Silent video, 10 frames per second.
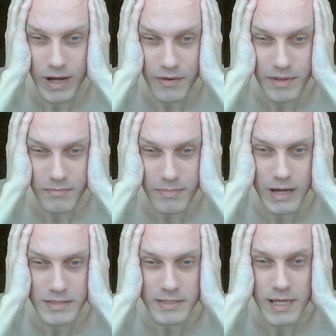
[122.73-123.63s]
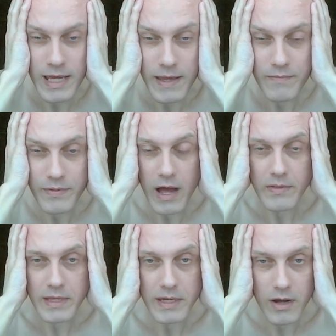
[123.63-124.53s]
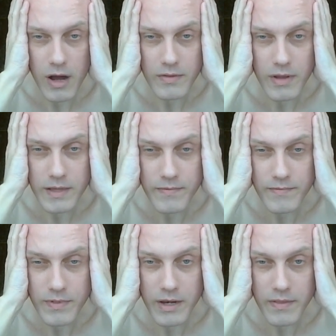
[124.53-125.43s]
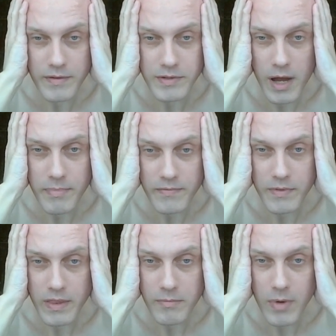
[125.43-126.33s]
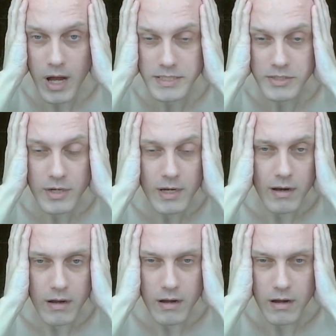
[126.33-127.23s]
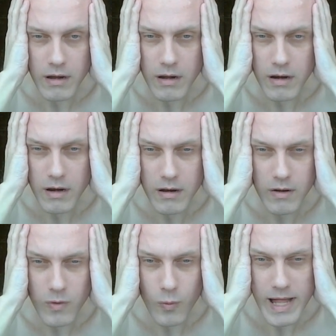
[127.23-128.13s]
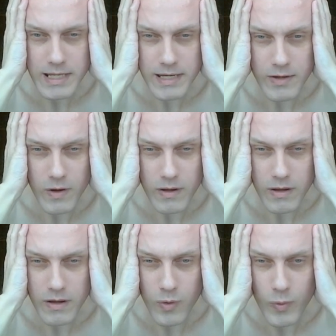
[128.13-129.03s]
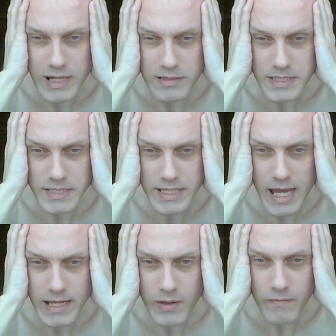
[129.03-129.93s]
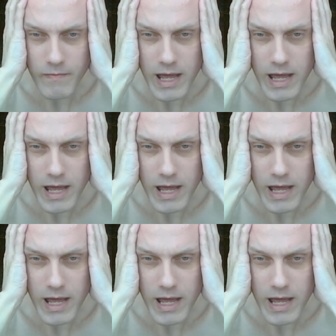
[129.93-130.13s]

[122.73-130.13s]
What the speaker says: of the most, if not if not in the top, if not the most well designed and